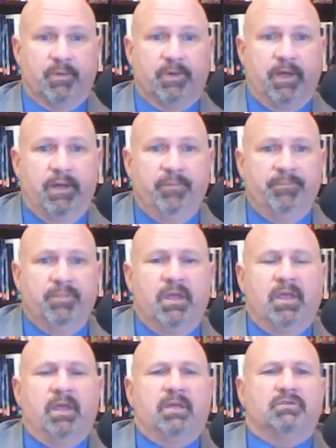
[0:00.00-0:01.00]
Okay,
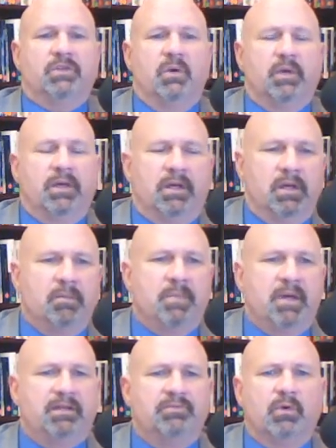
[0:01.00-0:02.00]
so it
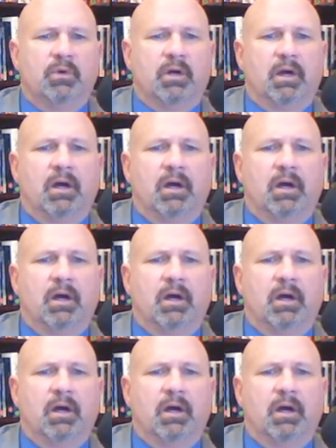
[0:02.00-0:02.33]
makes for